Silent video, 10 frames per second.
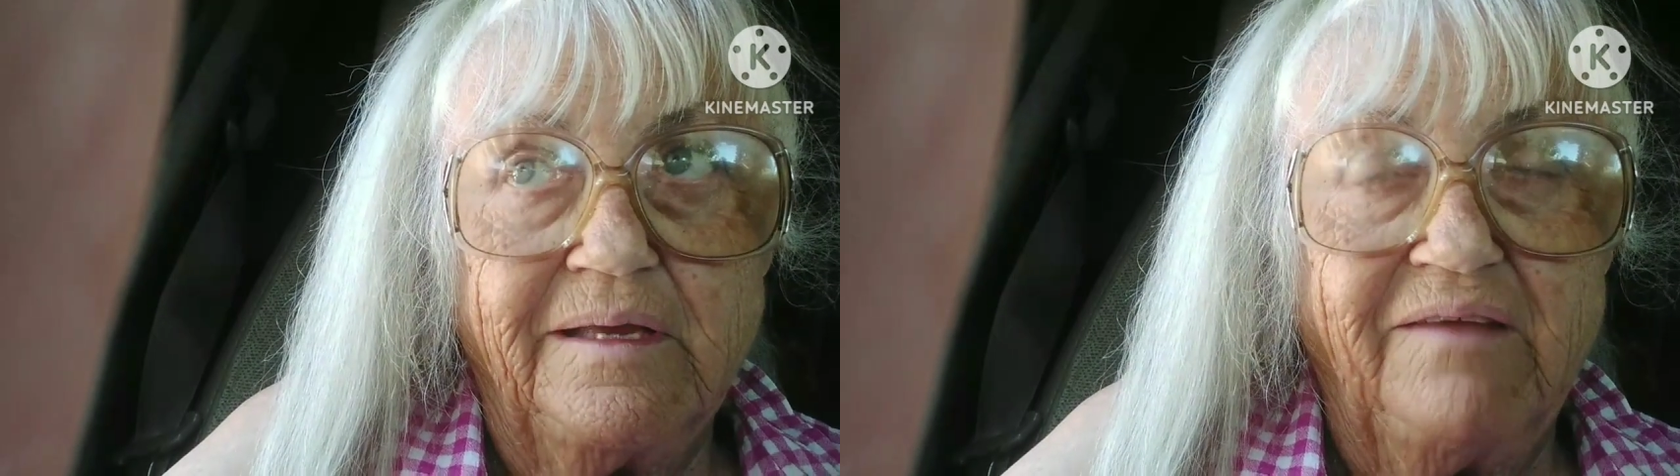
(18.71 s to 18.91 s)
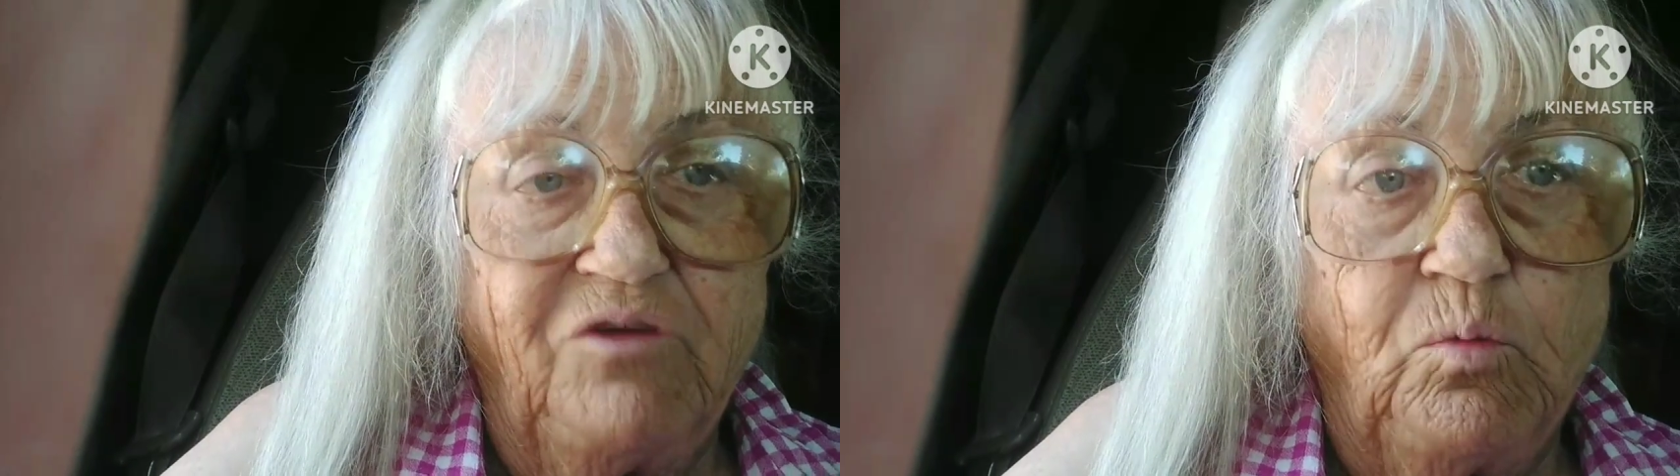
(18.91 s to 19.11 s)

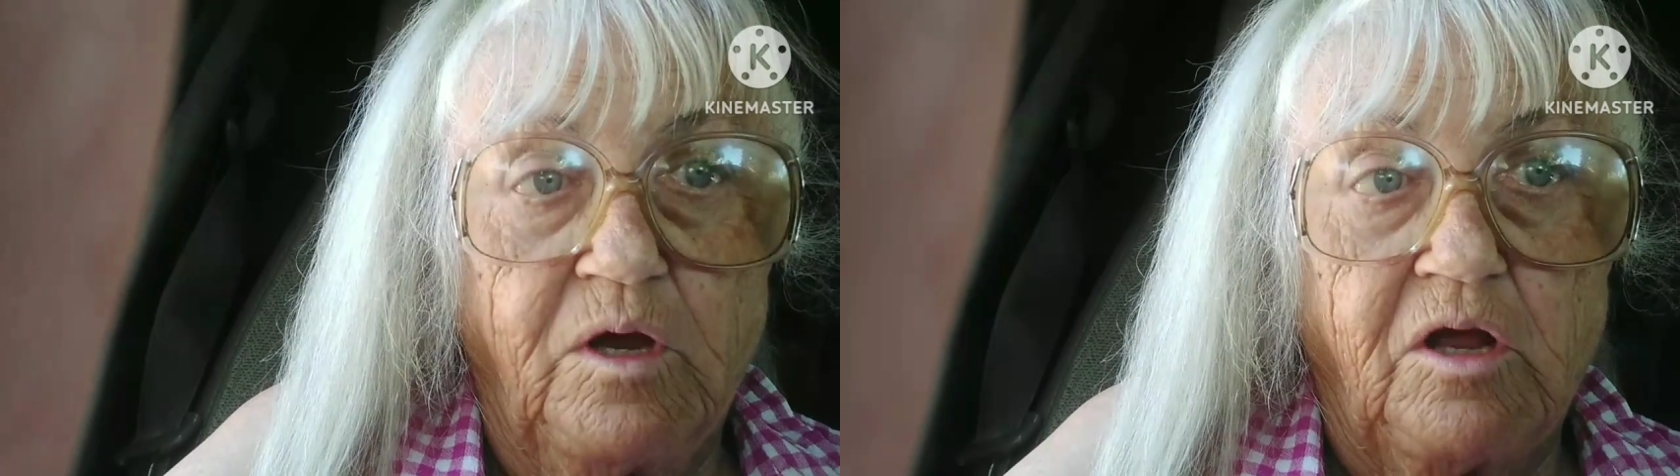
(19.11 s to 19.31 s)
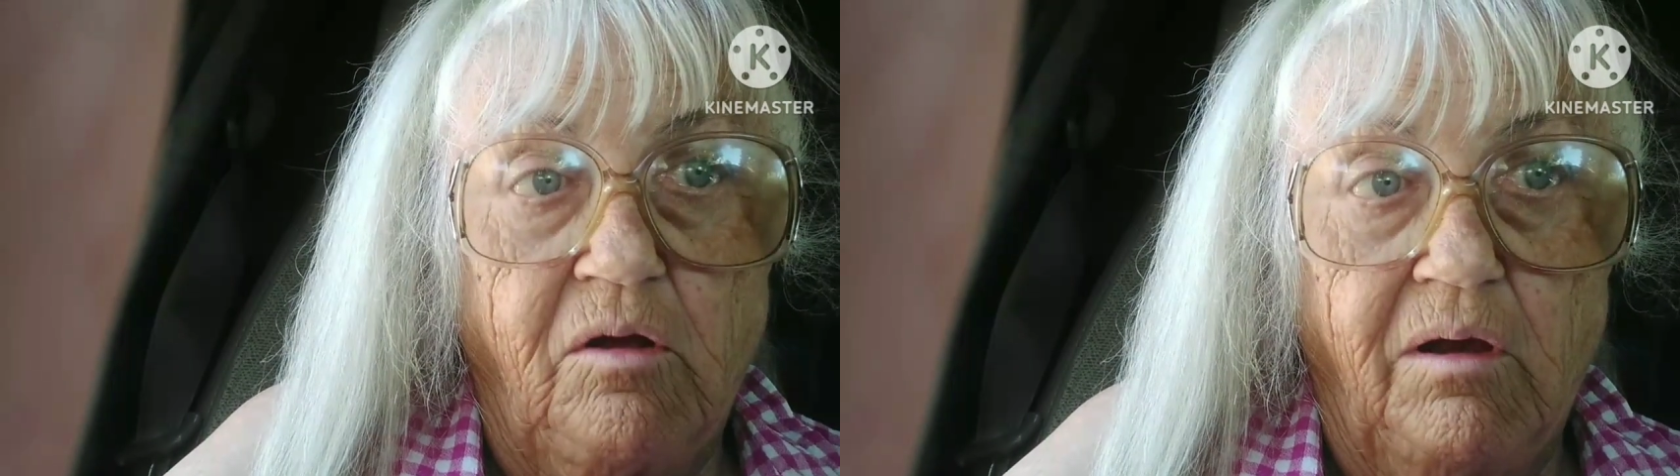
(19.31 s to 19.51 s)
if you
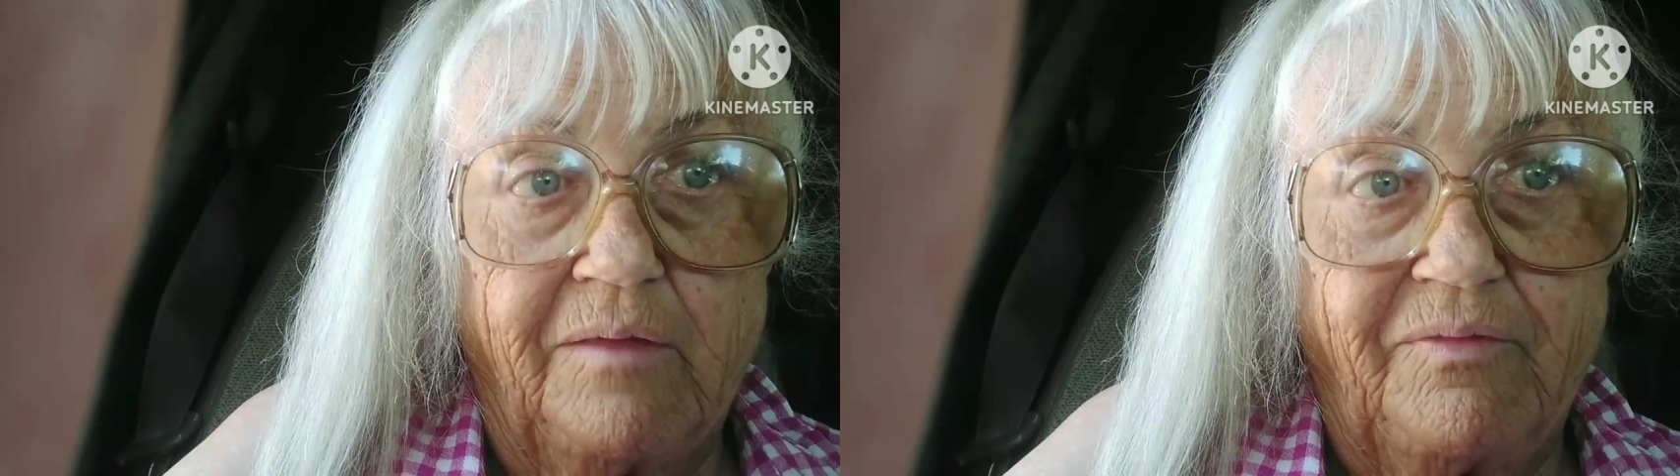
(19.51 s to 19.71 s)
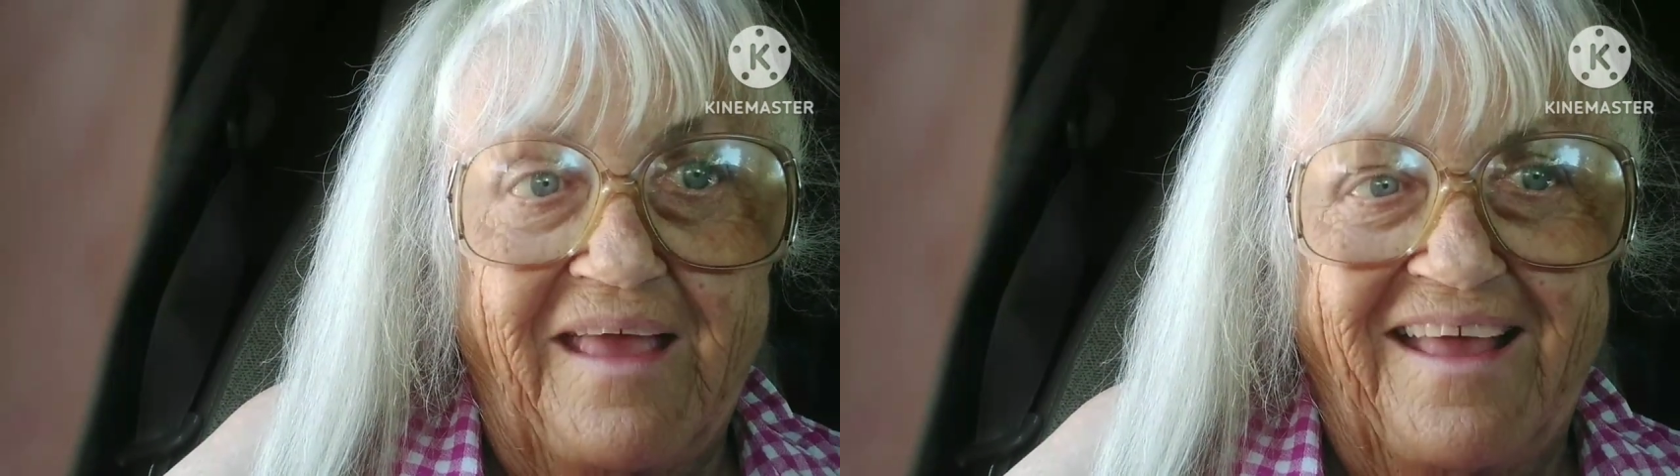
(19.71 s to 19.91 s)
want to call
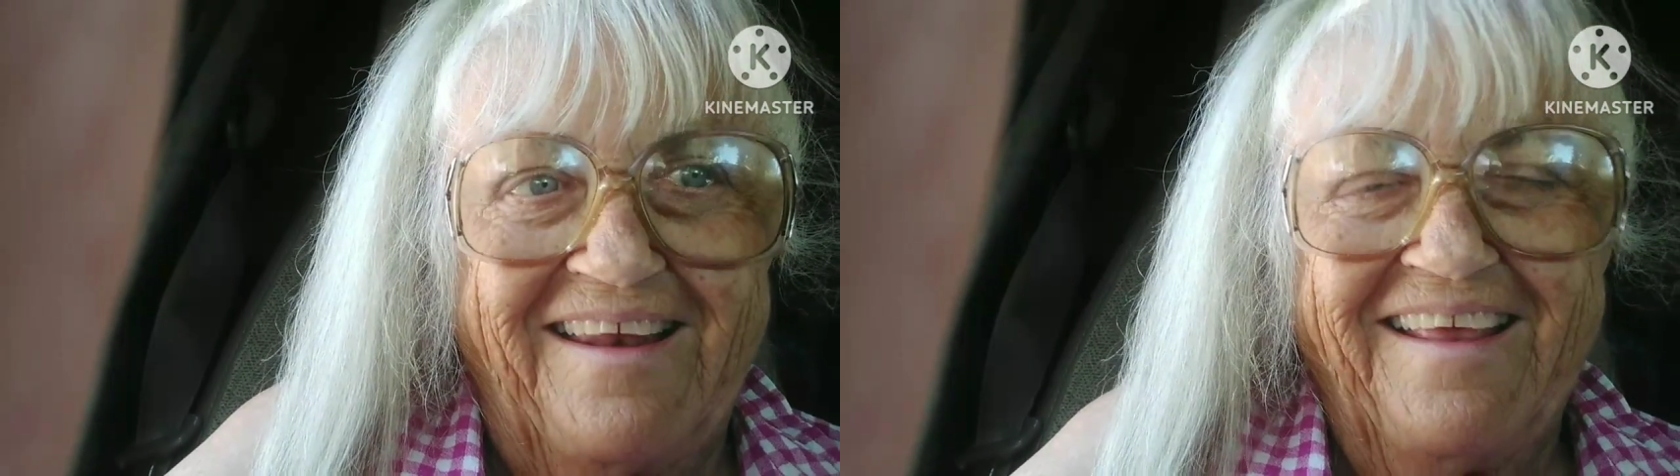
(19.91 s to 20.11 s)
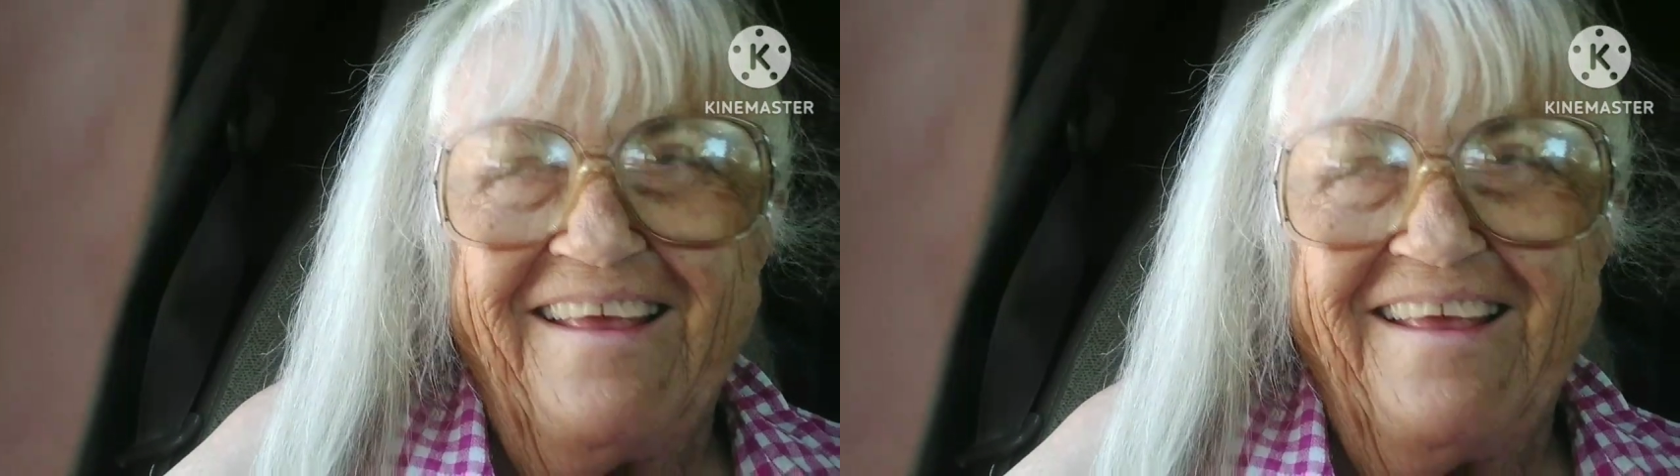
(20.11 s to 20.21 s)
it that.